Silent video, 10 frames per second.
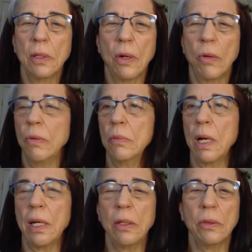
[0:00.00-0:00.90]
No,
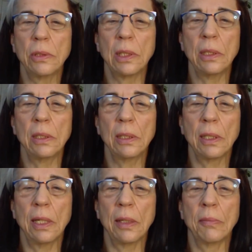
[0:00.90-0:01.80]
I use it.
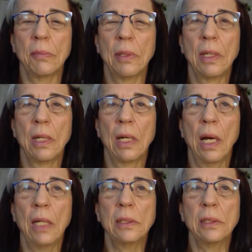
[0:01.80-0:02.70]

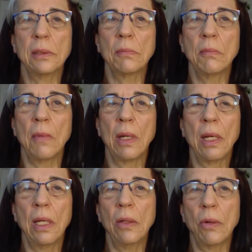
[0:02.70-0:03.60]
I just,
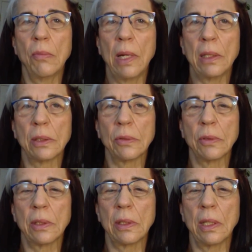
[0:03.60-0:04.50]
make
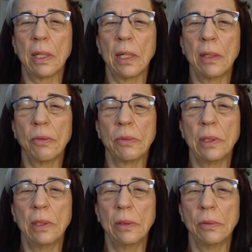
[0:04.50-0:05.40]
sure that I don't
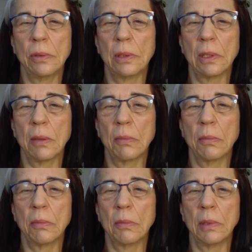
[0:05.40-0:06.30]
use
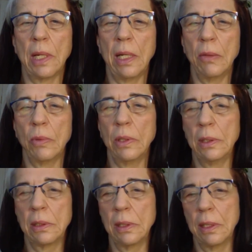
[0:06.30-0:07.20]

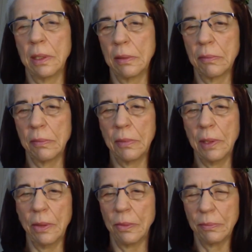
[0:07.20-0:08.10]
language that,
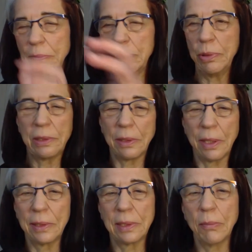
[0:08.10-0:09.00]
puts it
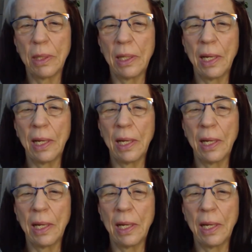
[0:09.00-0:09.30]
on somebody